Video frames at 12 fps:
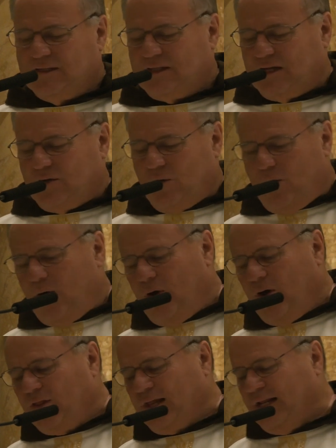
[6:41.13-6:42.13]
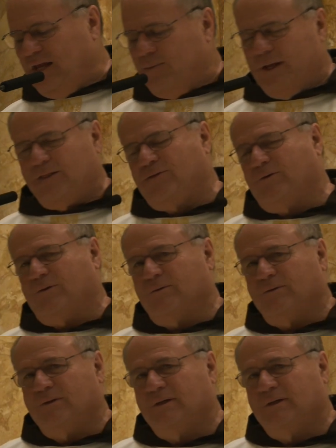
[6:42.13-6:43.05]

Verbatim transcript: That all that he went through